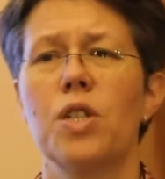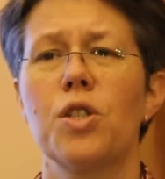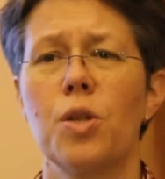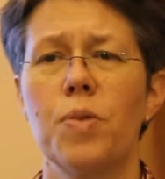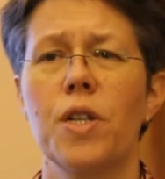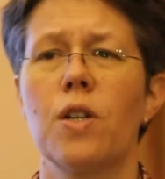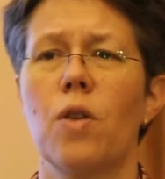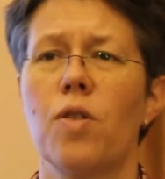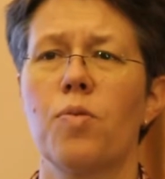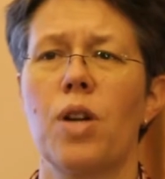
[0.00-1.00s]
is typically
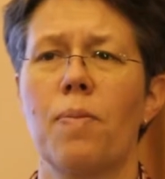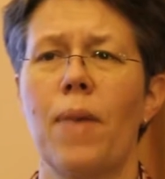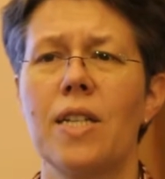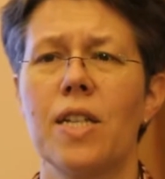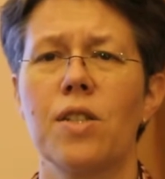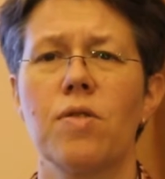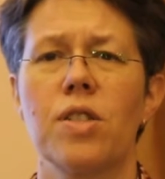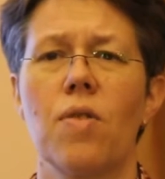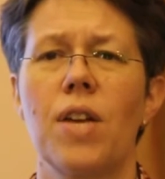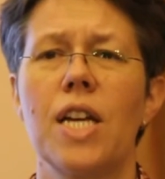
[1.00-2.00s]
of the pragmatics of
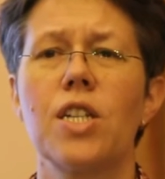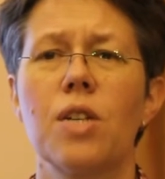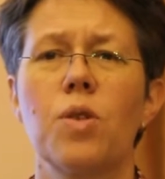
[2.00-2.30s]
South Asia